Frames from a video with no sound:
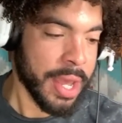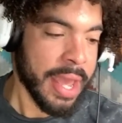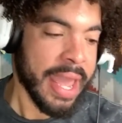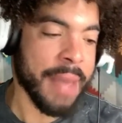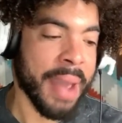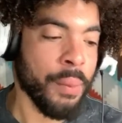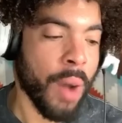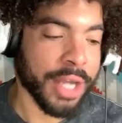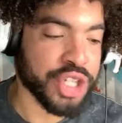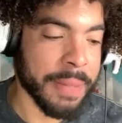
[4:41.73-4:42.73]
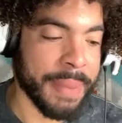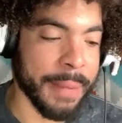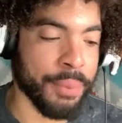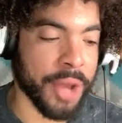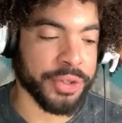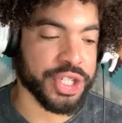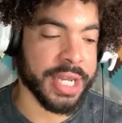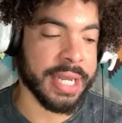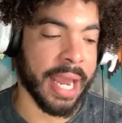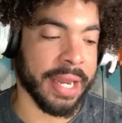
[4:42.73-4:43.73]
Am I watching Big Brother
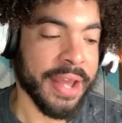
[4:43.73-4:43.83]
tonight?